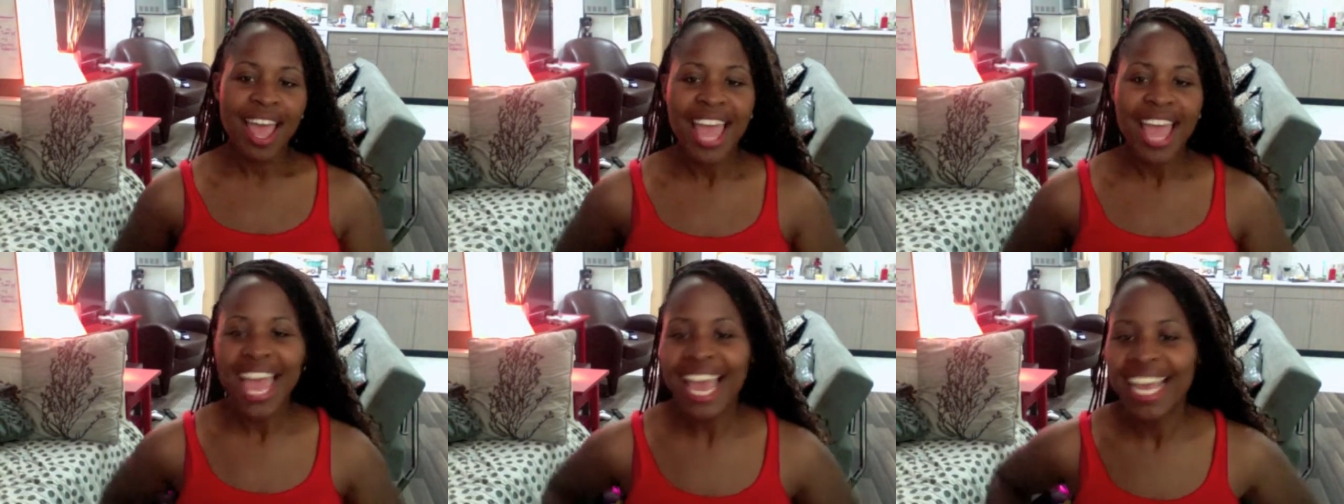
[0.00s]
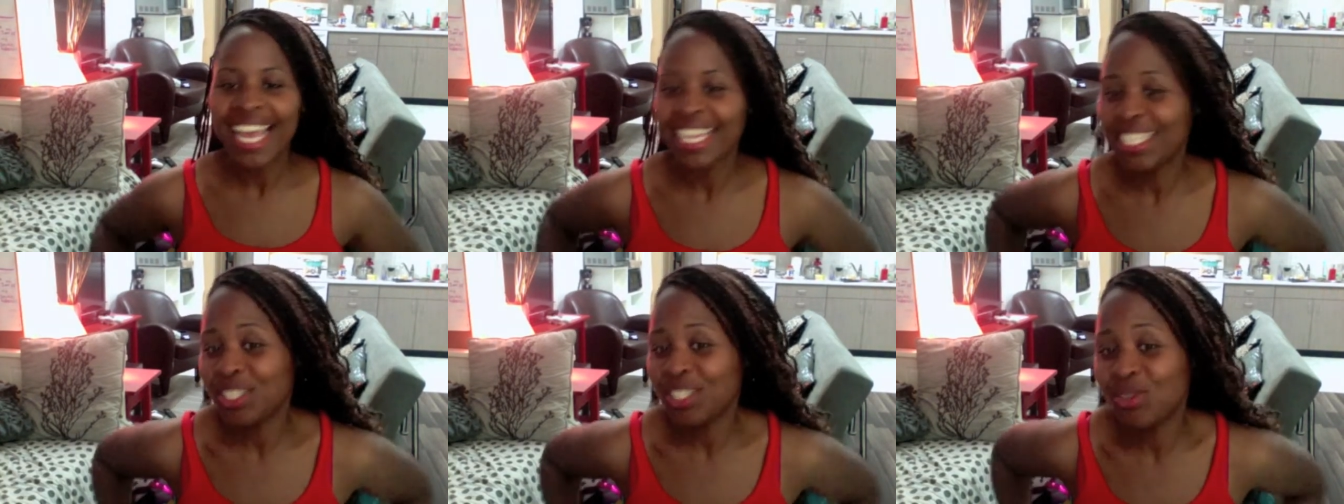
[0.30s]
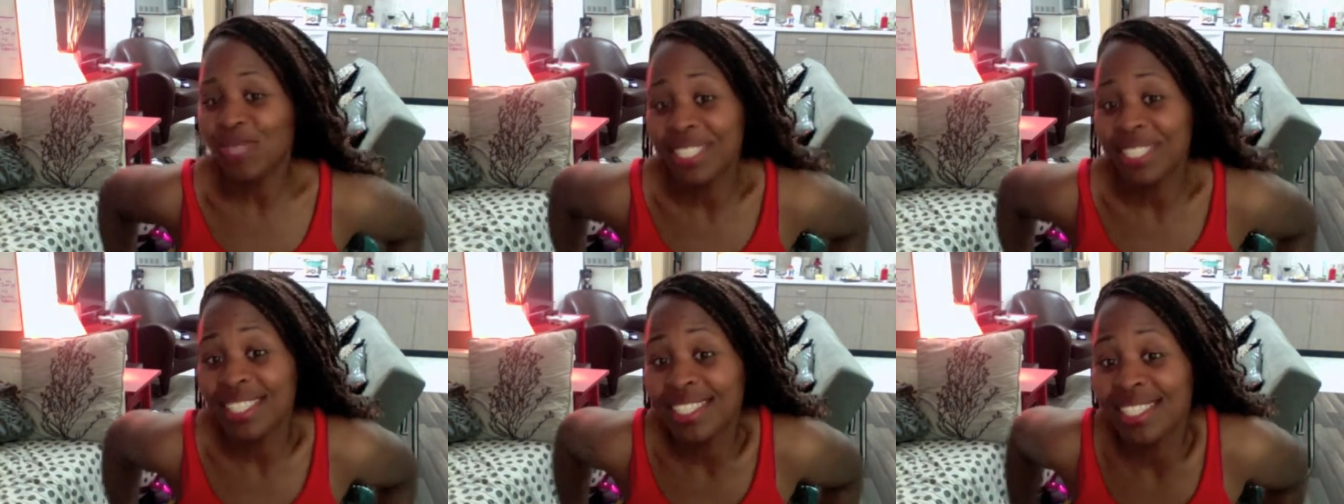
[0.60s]
And so
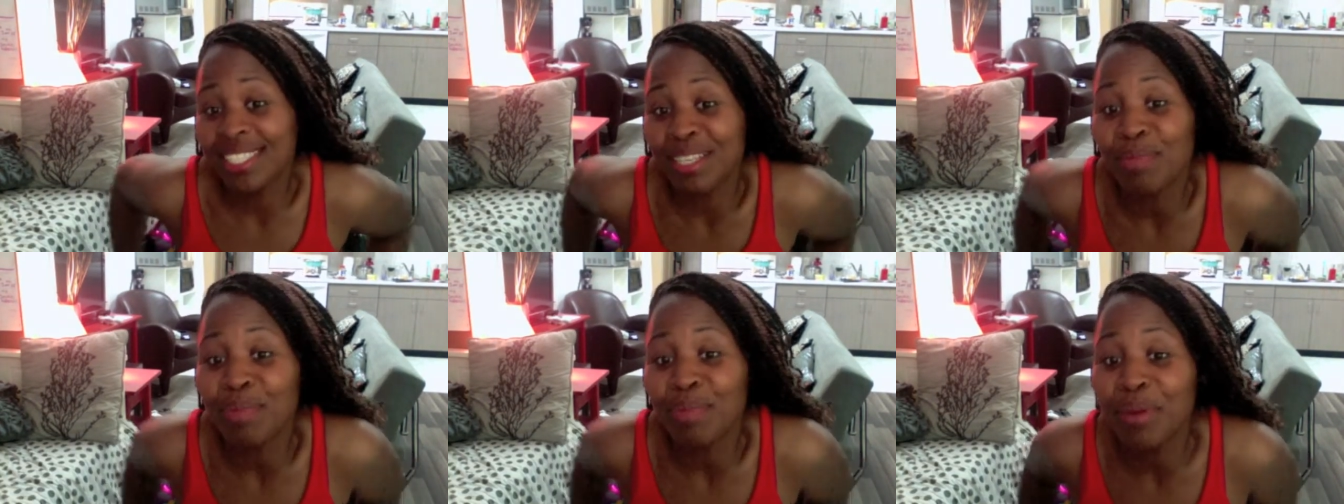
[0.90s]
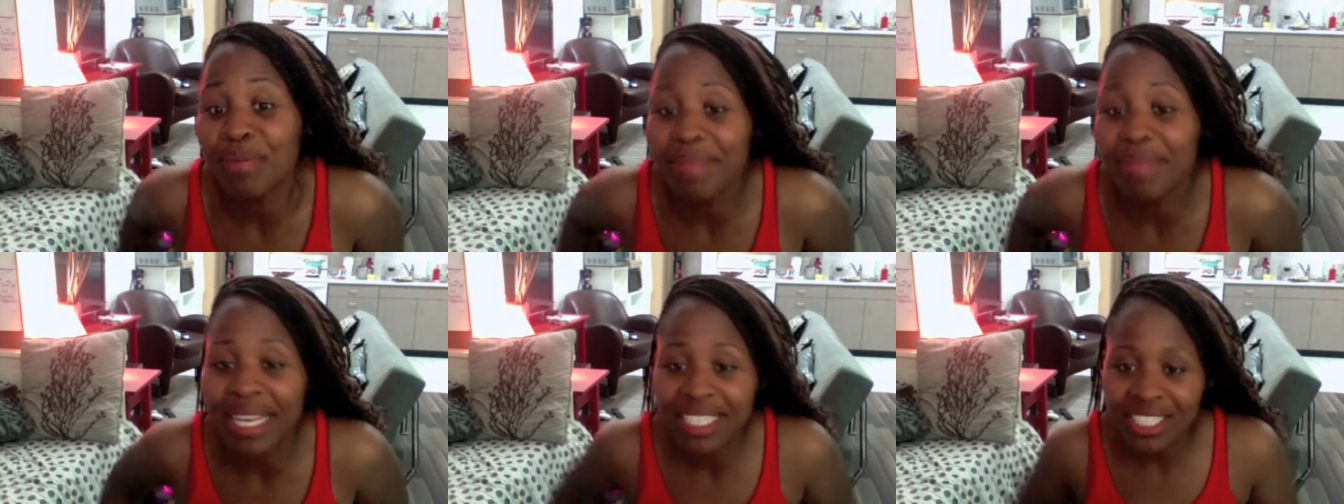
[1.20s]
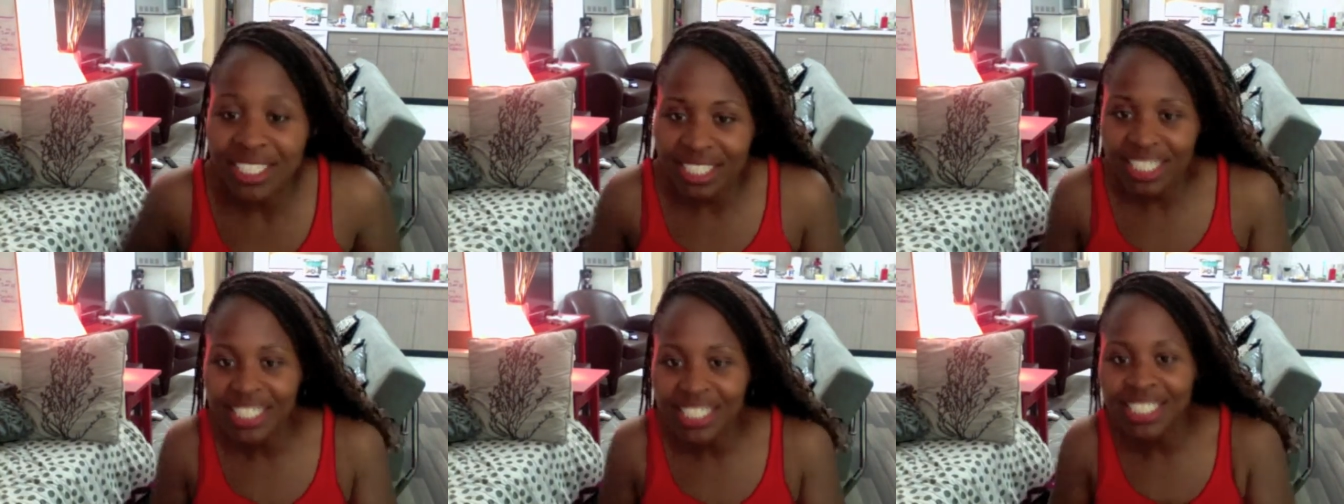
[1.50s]
it's a simple
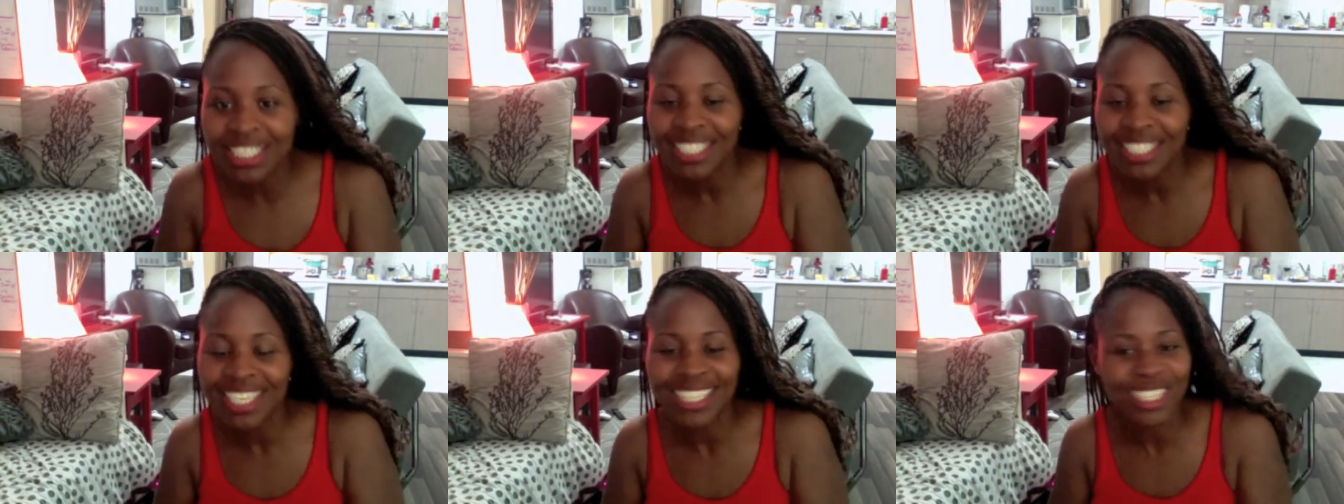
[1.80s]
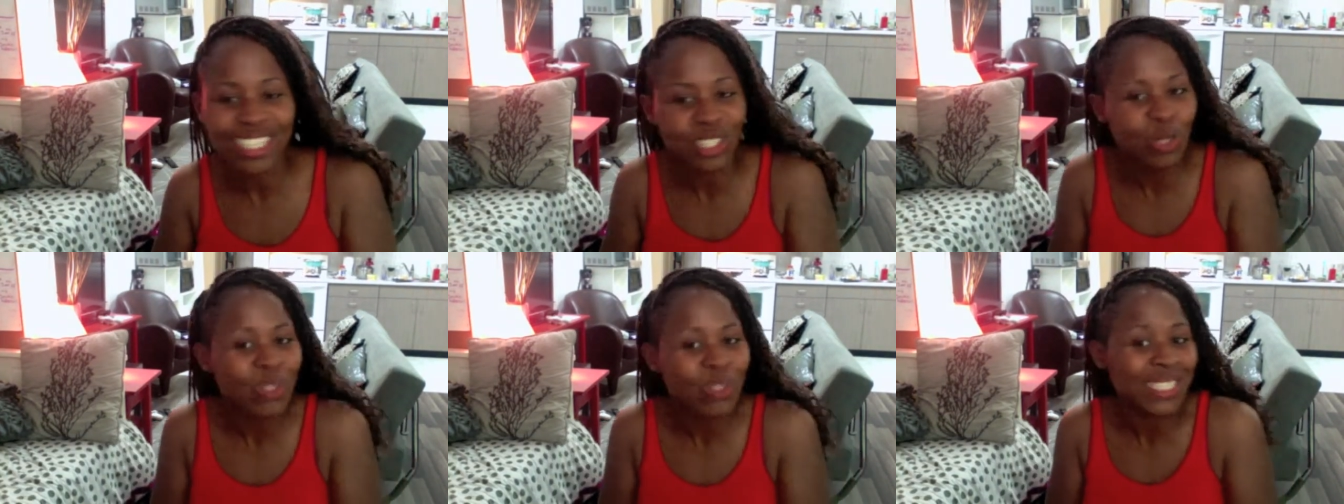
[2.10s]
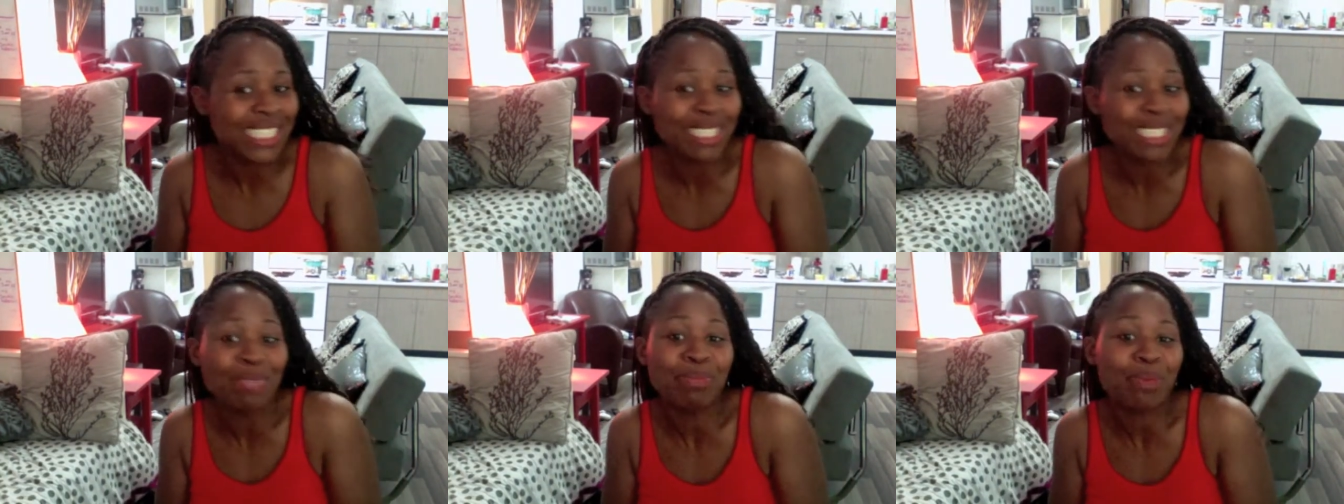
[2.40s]
message. It's so
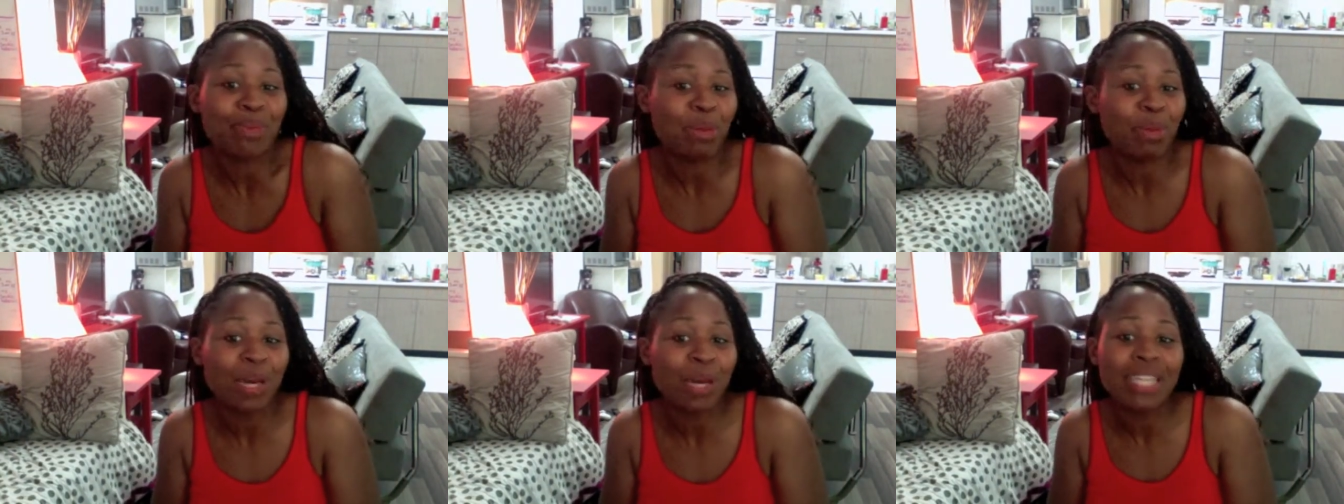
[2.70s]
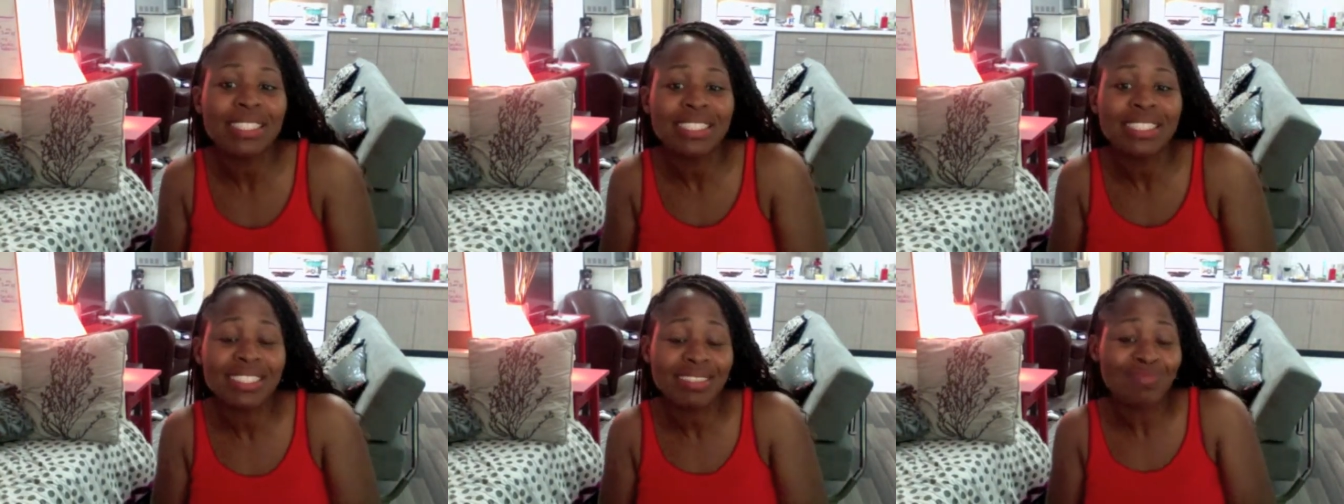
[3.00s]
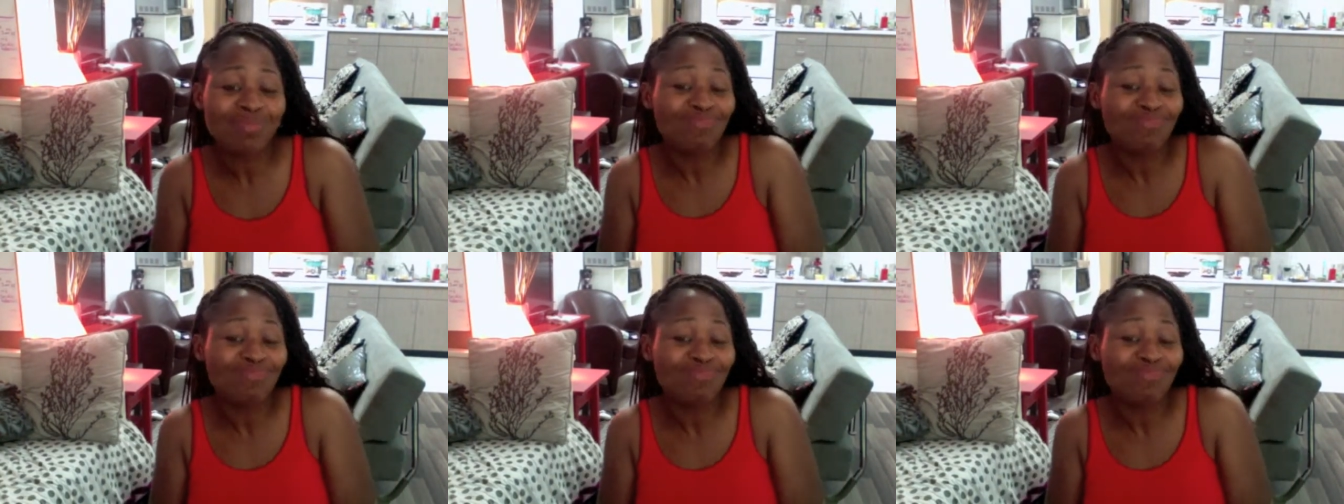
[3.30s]
simple, but